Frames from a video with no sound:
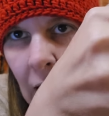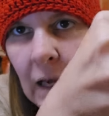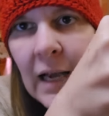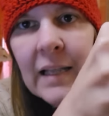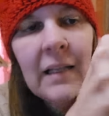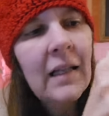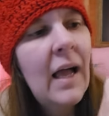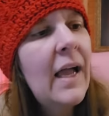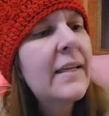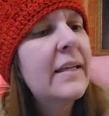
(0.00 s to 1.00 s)
I
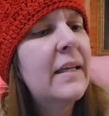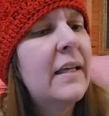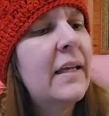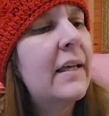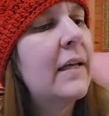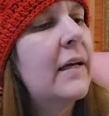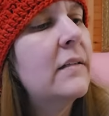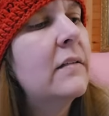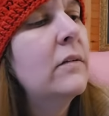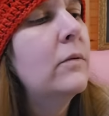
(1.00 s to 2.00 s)
like it. I
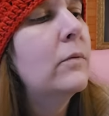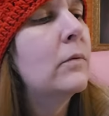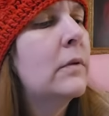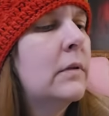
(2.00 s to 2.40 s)
do.